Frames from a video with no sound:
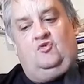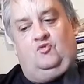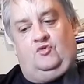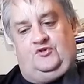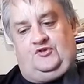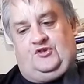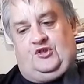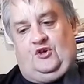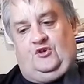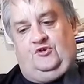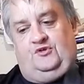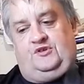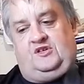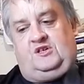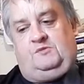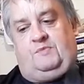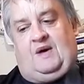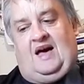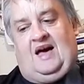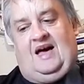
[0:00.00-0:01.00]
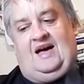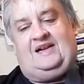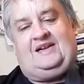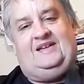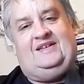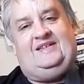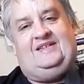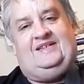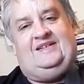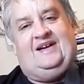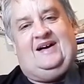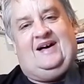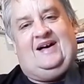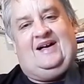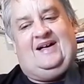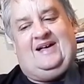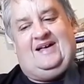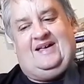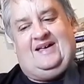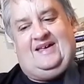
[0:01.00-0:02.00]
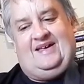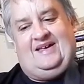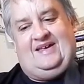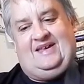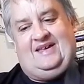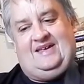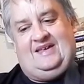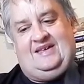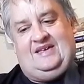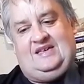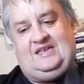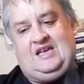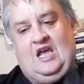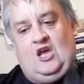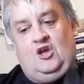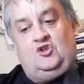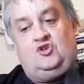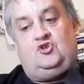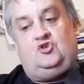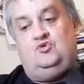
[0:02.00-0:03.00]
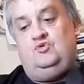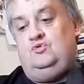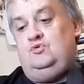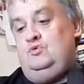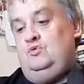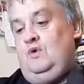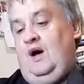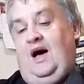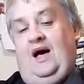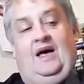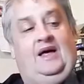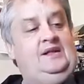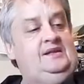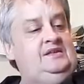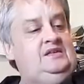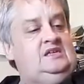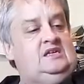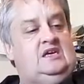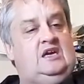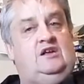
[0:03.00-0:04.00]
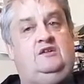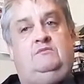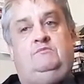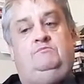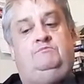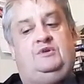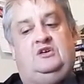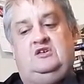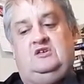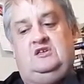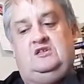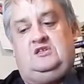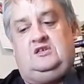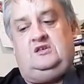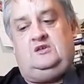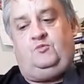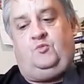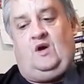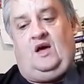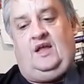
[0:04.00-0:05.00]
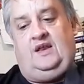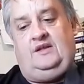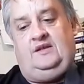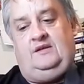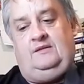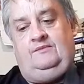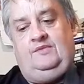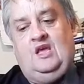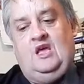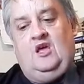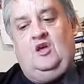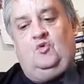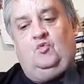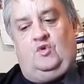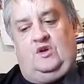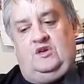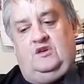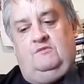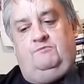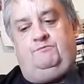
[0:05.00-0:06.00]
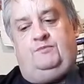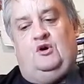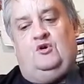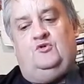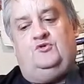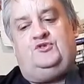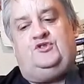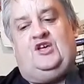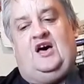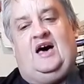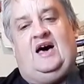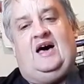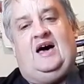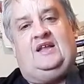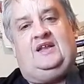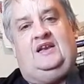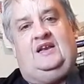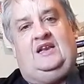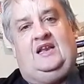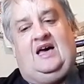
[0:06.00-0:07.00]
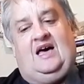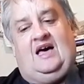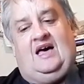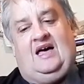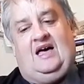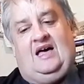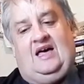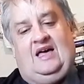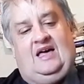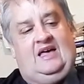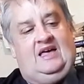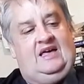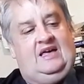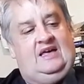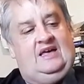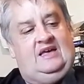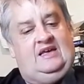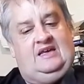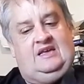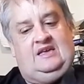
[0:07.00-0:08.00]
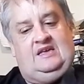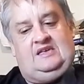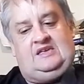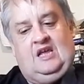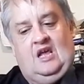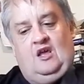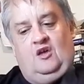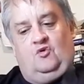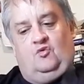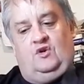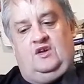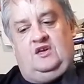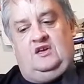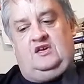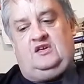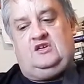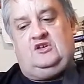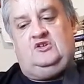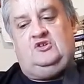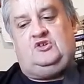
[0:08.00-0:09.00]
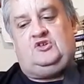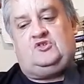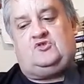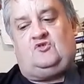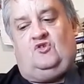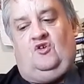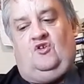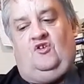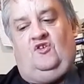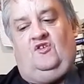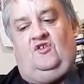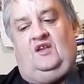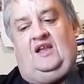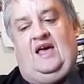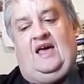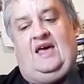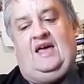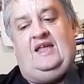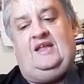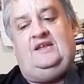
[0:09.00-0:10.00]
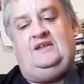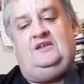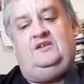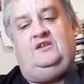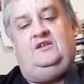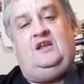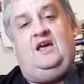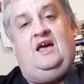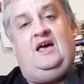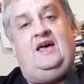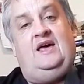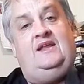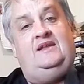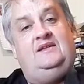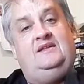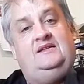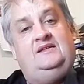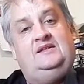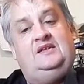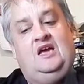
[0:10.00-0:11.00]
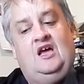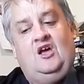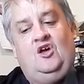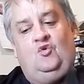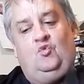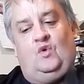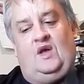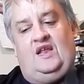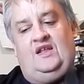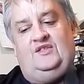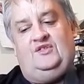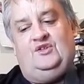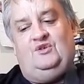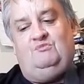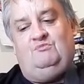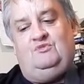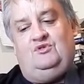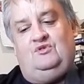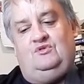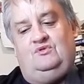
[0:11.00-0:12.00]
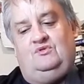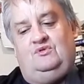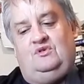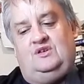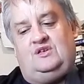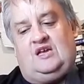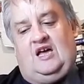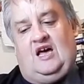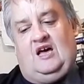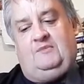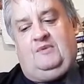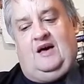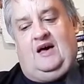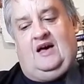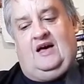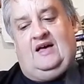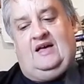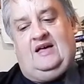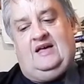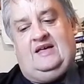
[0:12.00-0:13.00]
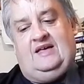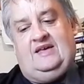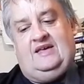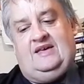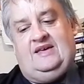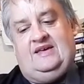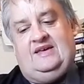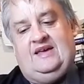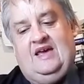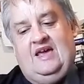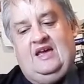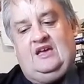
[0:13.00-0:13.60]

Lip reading: with those sparkling eyes, two hearts can beat as one, we both idolize. We can stroll hand in hand when the moon is up high.